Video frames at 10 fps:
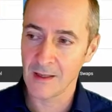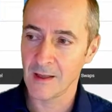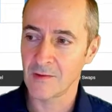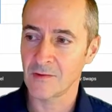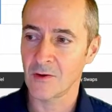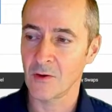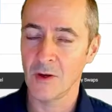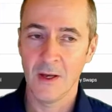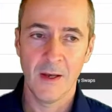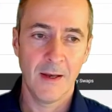years.
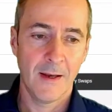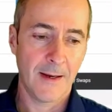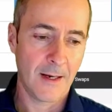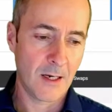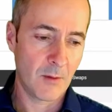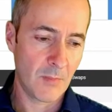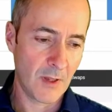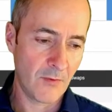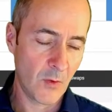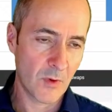So
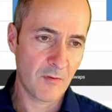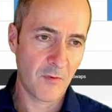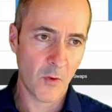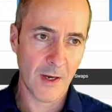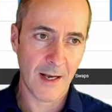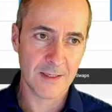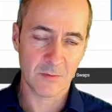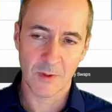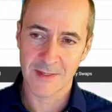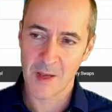if you want to
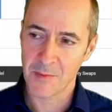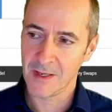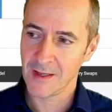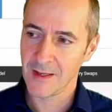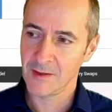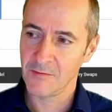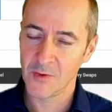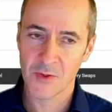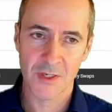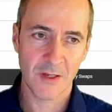forecast what's happening in the
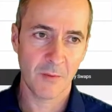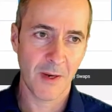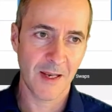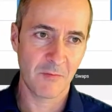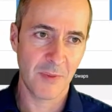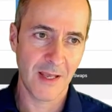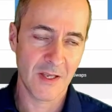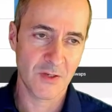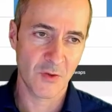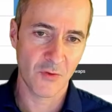future, you may have
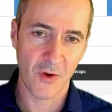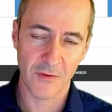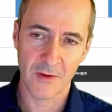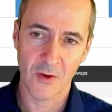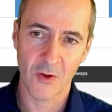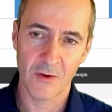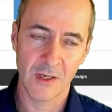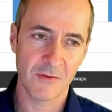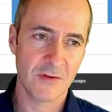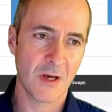peaks and troughs that occur
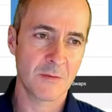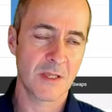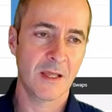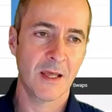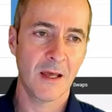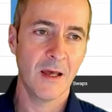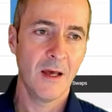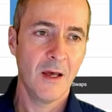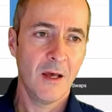at different times of the year.